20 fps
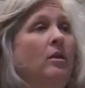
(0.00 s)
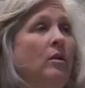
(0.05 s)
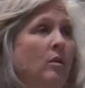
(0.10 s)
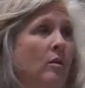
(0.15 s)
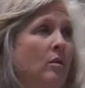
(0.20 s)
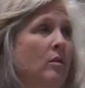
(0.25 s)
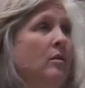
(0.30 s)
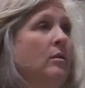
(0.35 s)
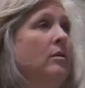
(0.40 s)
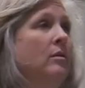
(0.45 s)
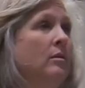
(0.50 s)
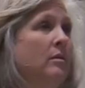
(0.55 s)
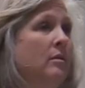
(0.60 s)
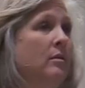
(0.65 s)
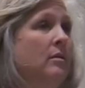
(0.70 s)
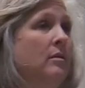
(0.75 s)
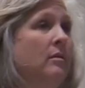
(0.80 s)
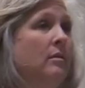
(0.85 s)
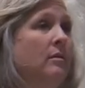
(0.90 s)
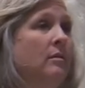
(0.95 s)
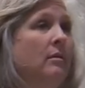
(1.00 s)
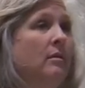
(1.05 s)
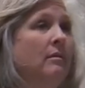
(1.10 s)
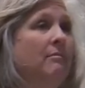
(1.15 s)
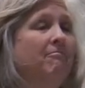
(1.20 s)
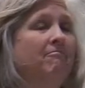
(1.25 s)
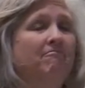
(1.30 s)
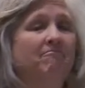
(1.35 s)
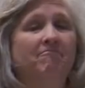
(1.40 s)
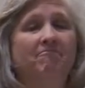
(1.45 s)
Look, I'm
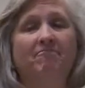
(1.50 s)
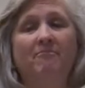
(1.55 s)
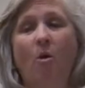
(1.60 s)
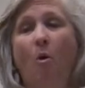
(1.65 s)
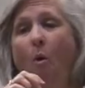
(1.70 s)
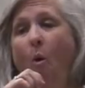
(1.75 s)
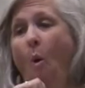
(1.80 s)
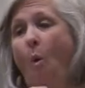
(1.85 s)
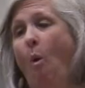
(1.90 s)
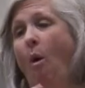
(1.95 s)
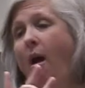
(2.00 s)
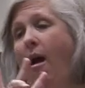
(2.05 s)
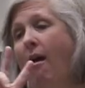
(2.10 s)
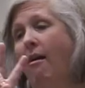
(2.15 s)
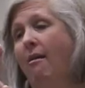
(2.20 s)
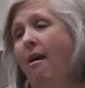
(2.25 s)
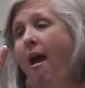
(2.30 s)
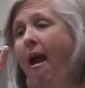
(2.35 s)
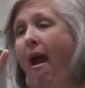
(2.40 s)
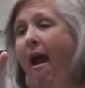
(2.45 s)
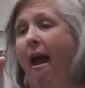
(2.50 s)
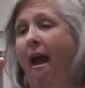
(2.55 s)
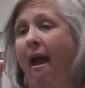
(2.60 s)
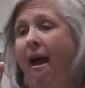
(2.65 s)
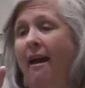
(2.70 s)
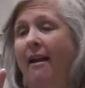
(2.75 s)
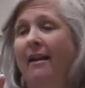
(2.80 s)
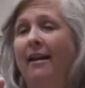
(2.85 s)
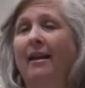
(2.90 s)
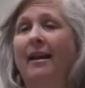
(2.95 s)
78. I got one foot in a grave and another on a
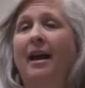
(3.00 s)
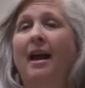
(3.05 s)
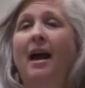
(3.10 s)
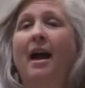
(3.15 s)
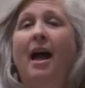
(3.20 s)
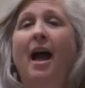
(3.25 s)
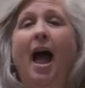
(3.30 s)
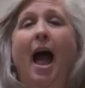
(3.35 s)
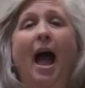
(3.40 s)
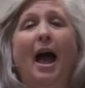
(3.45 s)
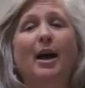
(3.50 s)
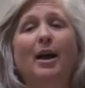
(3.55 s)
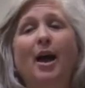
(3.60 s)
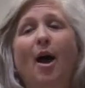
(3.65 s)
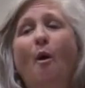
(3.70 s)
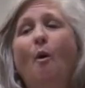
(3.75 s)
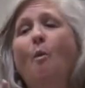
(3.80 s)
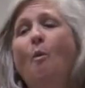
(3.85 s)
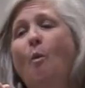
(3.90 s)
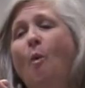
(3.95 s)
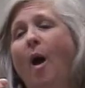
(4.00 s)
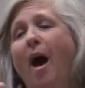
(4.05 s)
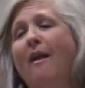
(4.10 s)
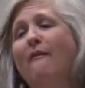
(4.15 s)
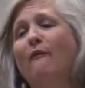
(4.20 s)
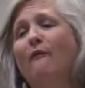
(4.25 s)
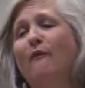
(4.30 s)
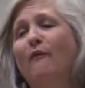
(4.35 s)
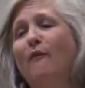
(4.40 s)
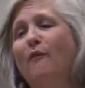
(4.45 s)
banana peel.
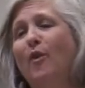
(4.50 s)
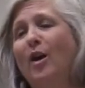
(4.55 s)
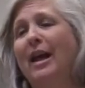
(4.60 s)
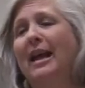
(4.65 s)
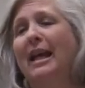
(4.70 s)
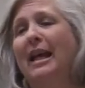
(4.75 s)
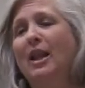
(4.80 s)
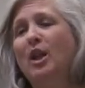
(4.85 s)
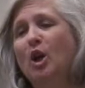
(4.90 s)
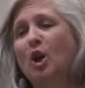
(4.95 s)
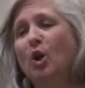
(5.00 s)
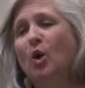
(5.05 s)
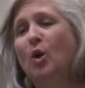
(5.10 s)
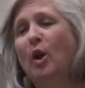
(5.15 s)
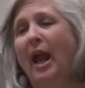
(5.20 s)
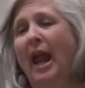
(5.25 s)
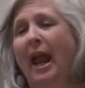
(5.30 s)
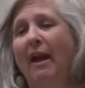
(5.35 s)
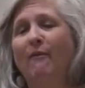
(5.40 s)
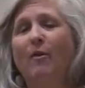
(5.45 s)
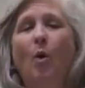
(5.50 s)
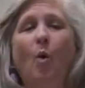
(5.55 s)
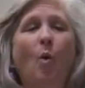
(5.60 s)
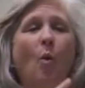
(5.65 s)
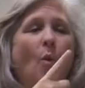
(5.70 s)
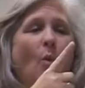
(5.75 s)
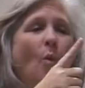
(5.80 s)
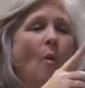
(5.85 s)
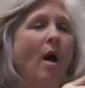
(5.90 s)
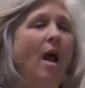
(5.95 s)
Dr. Tom and I were talking this morning
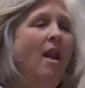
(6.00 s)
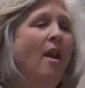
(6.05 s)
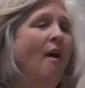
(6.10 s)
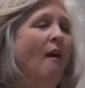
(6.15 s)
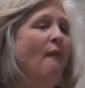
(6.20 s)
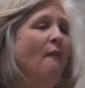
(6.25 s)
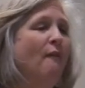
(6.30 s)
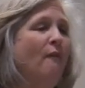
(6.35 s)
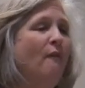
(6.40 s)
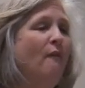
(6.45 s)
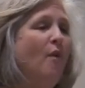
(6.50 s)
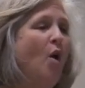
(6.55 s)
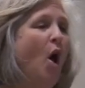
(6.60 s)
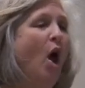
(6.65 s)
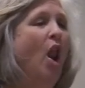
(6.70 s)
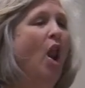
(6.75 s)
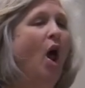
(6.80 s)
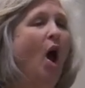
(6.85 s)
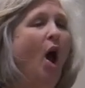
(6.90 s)
and said, where's that boat?